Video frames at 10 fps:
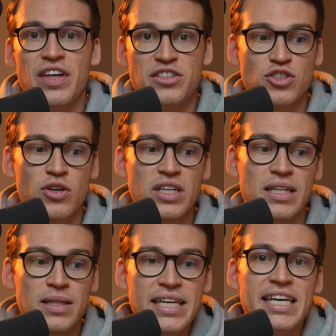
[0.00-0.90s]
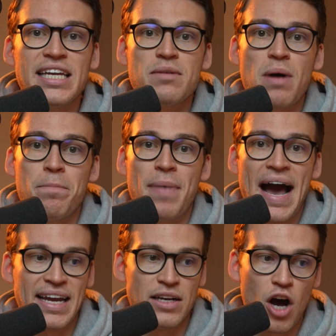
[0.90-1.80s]
they started clicking into my
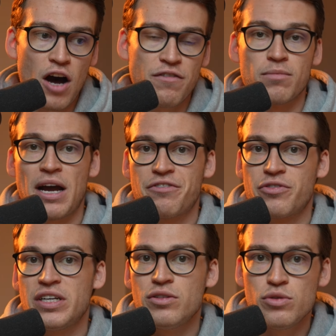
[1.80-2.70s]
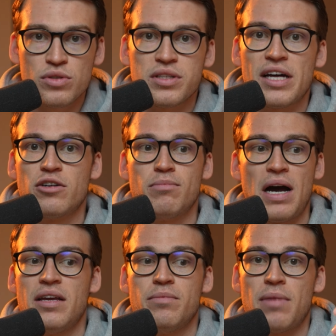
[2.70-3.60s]
backend offer, my free newsletter,
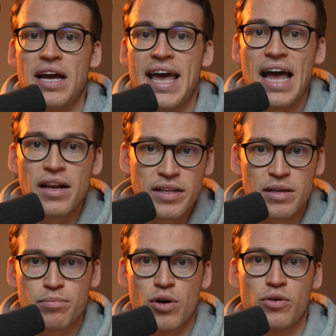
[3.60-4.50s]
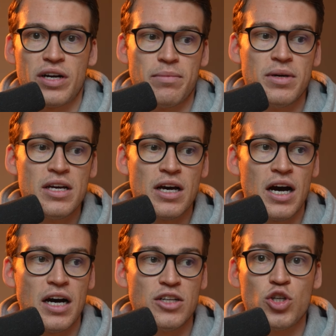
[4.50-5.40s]
my editing program,
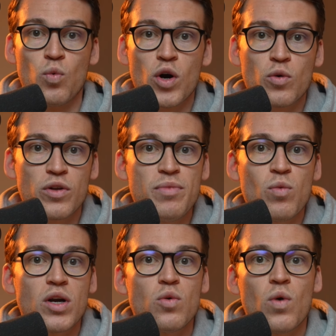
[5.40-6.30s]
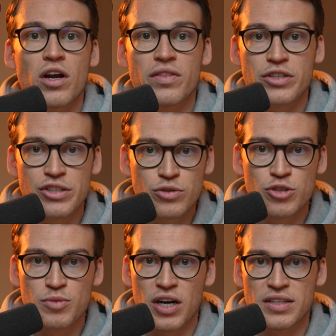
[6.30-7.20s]
to work with me one-to-one on their
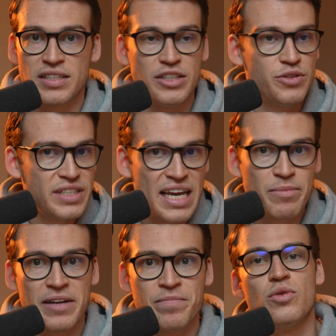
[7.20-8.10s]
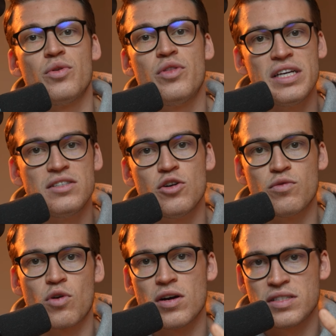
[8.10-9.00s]
YouTube content, you name it. So this
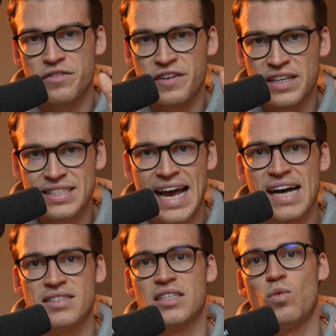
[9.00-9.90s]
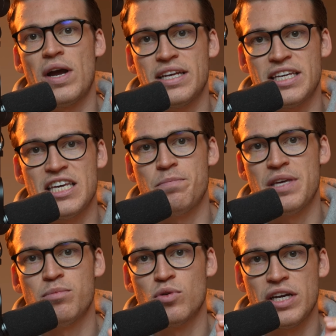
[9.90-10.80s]
overall is a fantastic way to keep
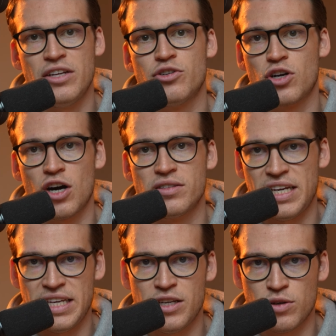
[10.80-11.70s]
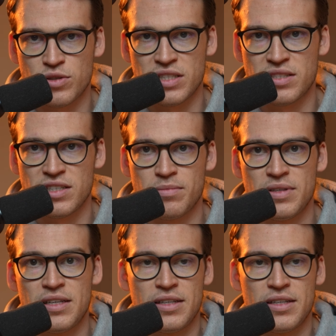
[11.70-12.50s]
people in your content ecosystem,